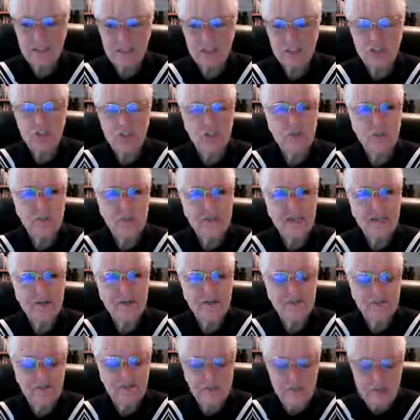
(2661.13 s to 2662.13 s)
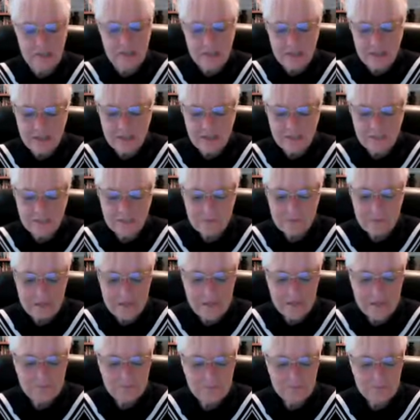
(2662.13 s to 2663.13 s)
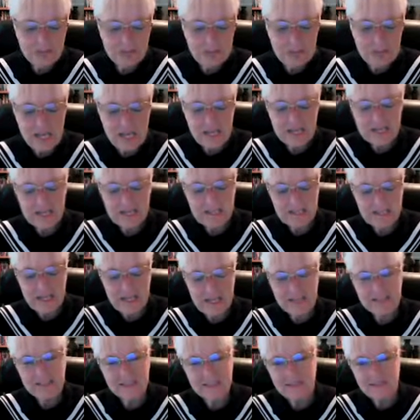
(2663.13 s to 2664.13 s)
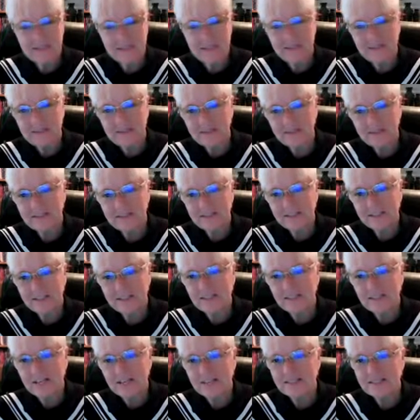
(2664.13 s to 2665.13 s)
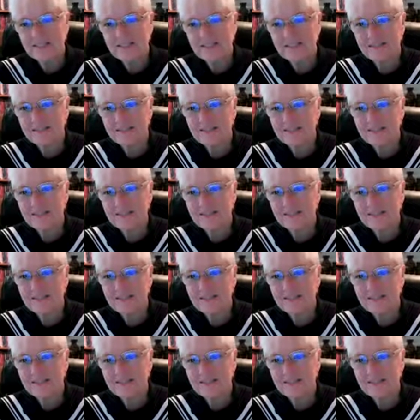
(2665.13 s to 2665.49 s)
Should we intervene when genetic testing suggests